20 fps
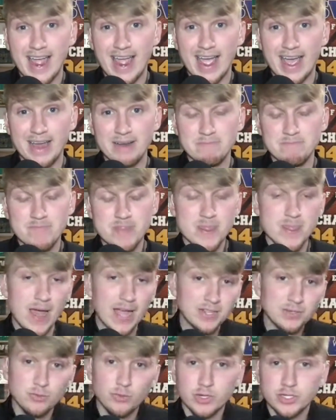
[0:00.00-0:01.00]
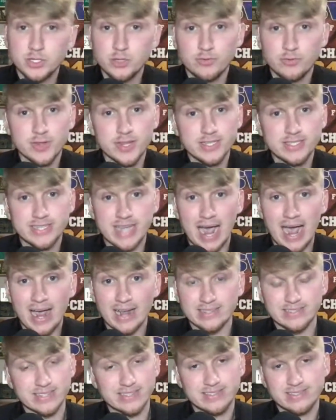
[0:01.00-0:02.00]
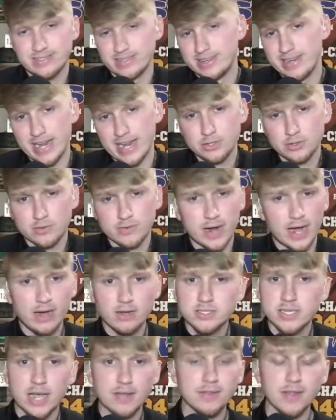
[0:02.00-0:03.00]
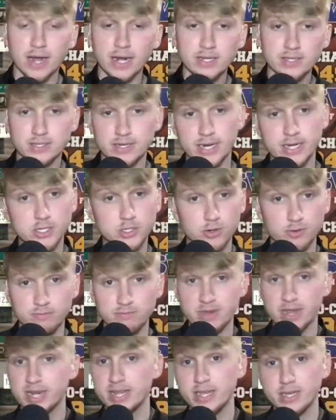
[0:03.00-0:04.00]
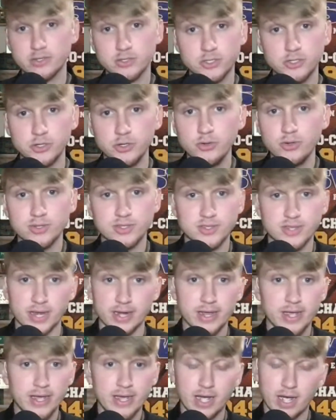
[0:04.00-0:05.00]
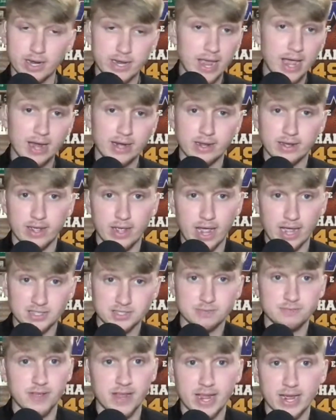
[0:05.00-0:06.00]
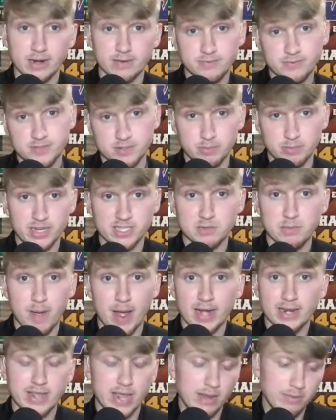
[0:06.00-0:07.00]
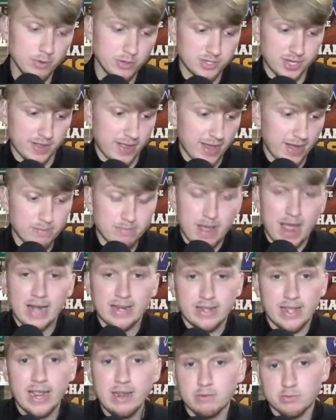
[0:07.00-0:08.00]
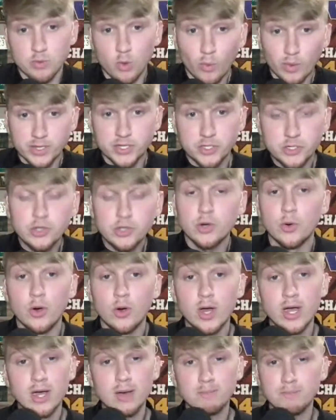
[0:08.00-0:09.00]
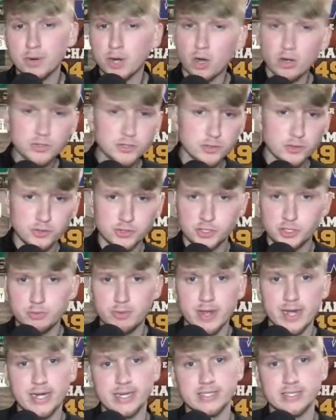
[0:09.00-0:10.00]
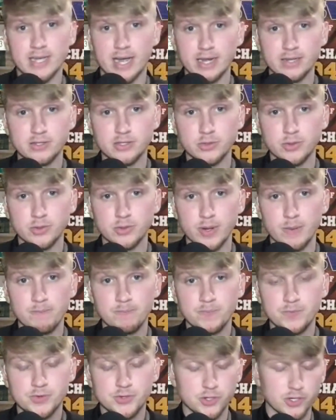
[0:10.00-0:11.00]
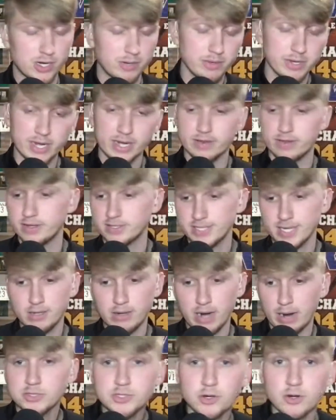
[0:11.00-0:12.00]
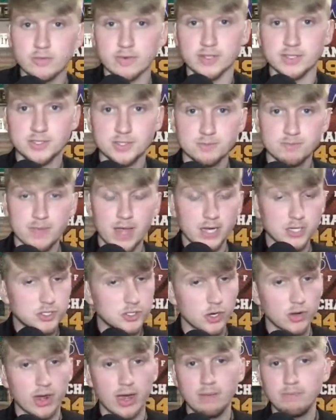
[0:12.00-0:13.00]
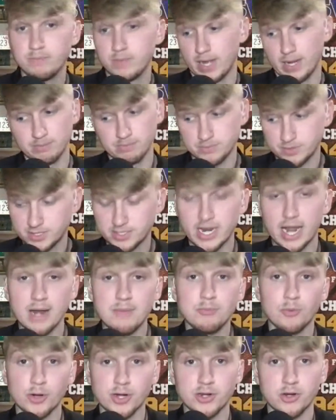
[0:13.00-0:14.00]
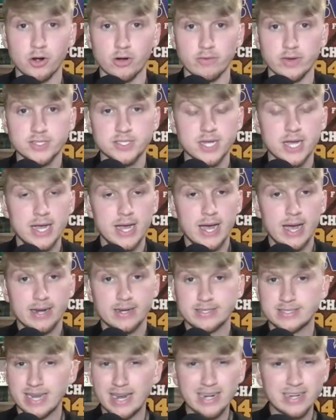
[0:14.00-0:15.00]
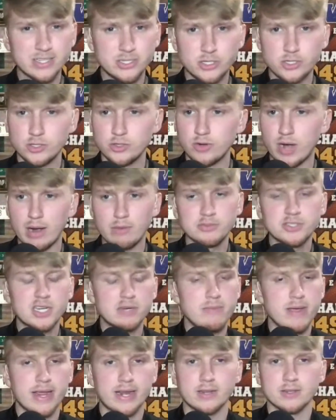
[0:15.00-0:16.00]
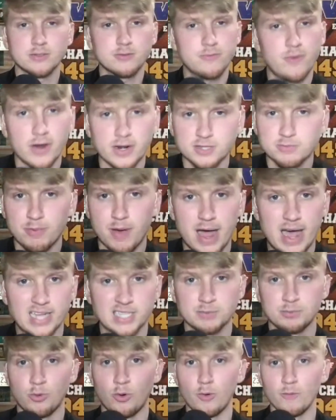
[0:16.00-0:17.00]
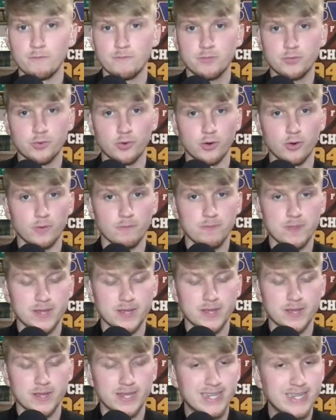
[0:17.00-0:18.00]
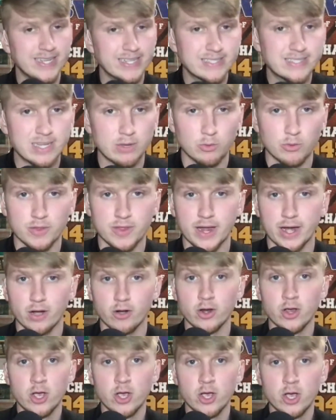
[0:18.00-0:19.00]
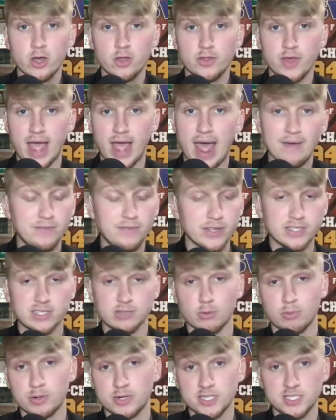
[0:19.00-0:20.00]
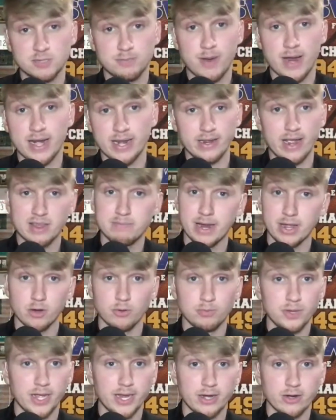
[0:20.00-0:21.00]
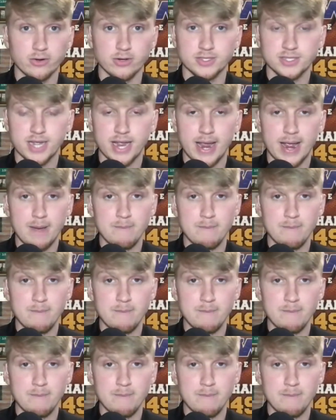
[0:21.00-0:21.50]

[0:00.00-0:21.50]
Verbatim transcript: And that's what we do for these guys. That's the nature of college athletics. The nature of media, too, is that, again, as a fan, if somebody has a bad game, you say they had a bad game. It's what we do. But also there's humanity side to it. So coming into this, I, I was nervous. I showed up. I stayed pretty nervous. I decided to, I was going to make it as fun as possible for the kids that were there, the athletes that were participating, and the Baylor players.